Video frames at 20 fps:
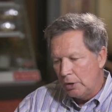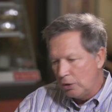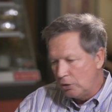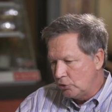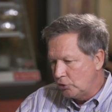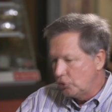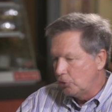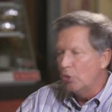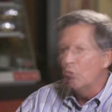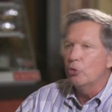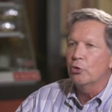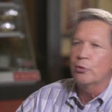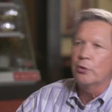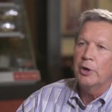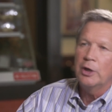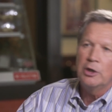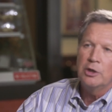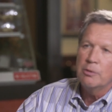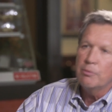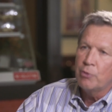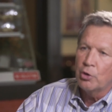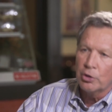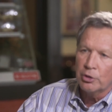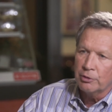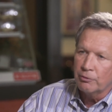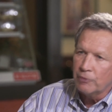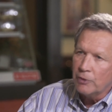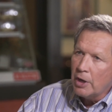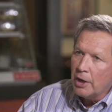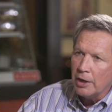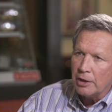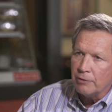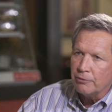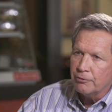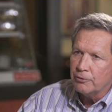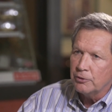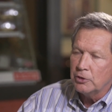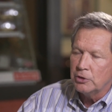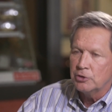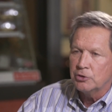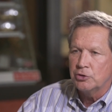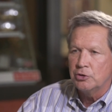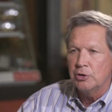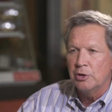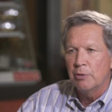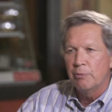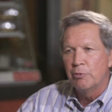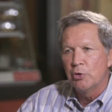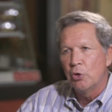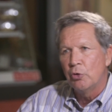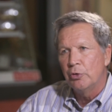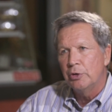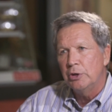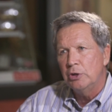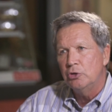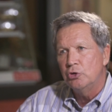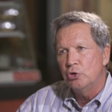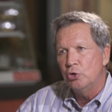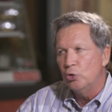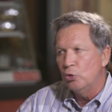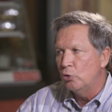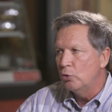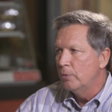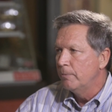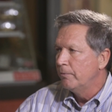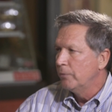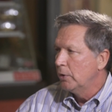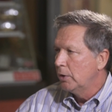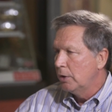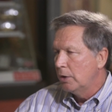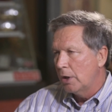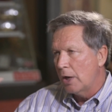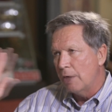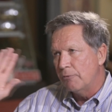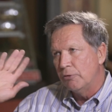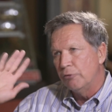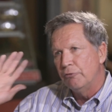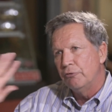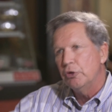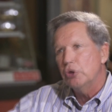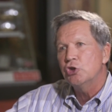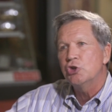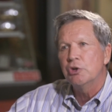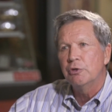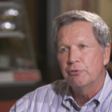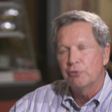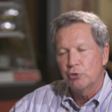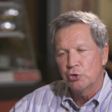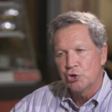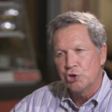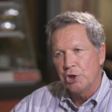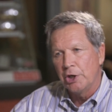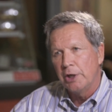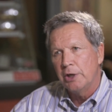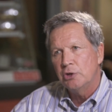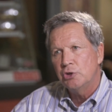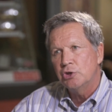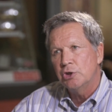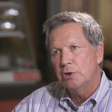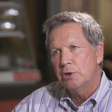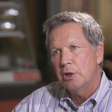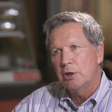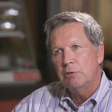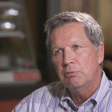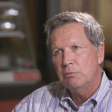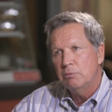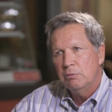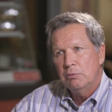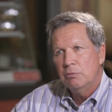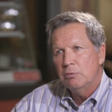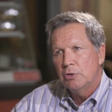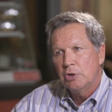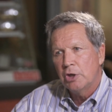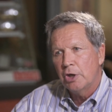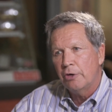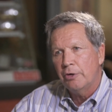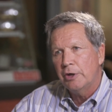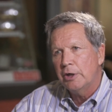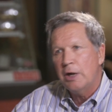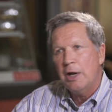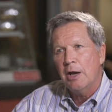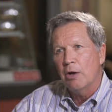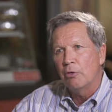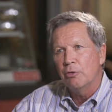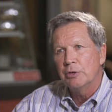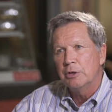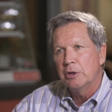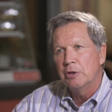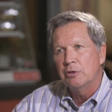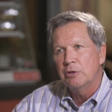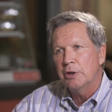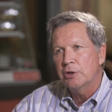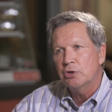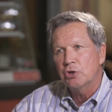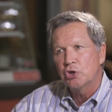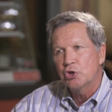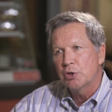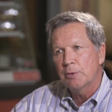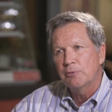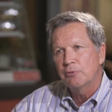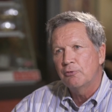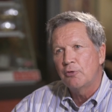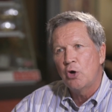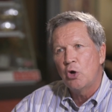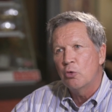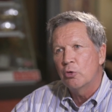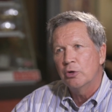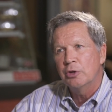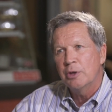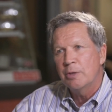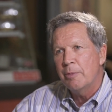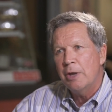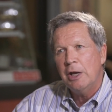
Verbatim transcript: exhilarating part of life is the ability to have a vision for change and then carry it out and let the chips fall where they